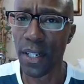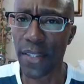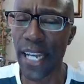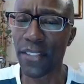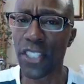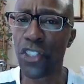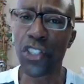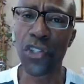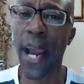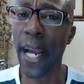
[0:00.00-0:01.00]
that
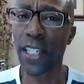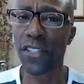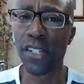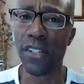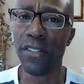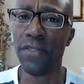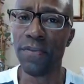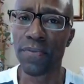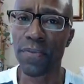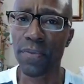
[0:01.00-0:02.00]
distracts you
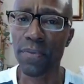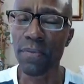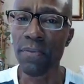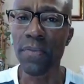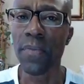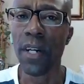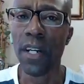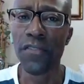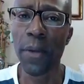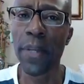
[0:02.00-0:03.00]

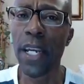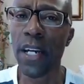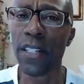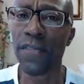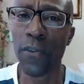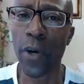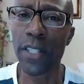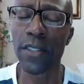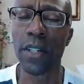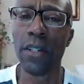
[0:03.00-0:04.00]
from hearing the
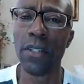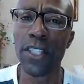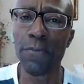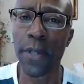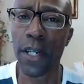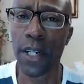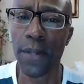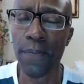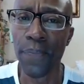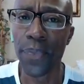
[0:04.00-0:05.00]
voice of the Holy
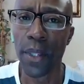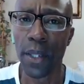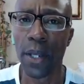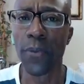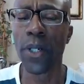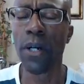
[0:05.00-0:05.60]
Spirit. When